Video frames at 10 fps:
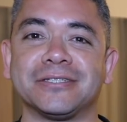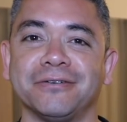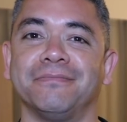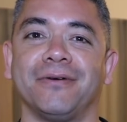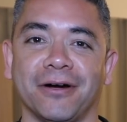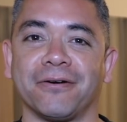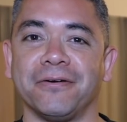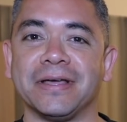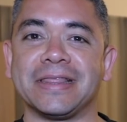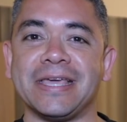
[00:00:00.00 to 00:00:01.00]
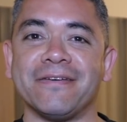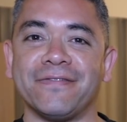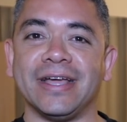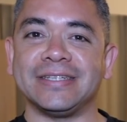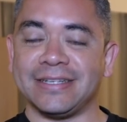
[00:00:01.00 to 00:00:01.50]
tomorrow at the
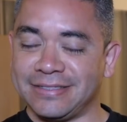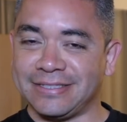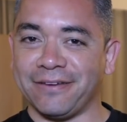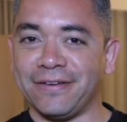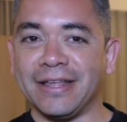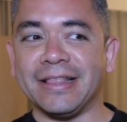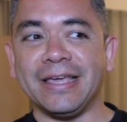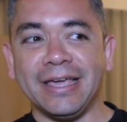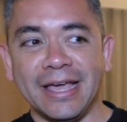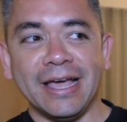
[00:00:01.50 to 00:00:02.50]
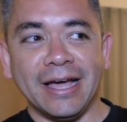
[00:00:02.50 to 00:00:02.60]
event, definitely.